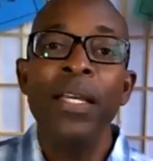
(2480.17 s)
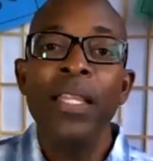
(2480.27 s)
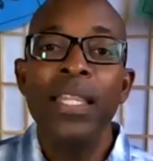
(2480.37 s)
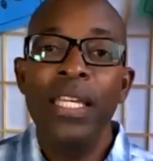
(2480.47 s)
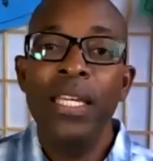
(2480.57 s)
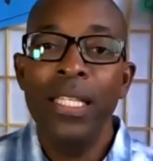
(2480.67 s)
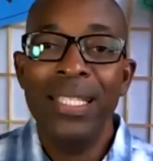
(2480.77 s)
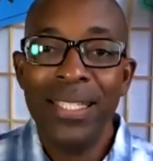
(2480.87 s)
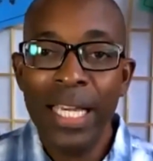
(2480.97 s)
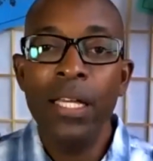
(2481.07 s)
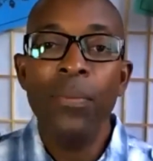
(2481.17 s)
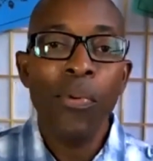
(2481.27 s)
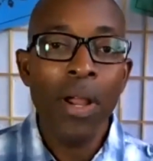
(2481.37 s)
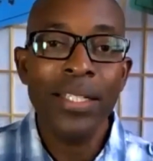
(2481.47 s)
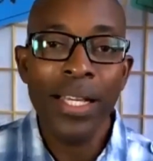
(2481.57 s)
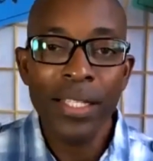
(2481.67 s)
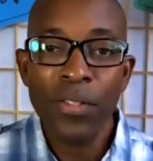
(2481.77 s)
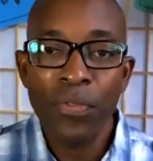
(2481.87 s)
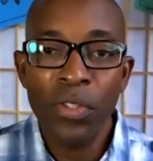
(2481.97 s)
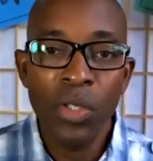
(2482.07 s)
the sale process
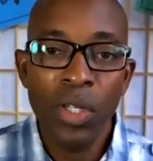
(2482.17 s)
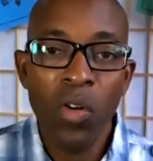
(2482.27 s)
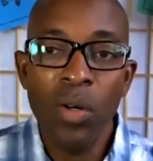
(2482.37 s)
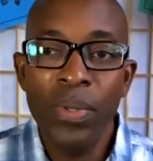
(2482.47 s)
for our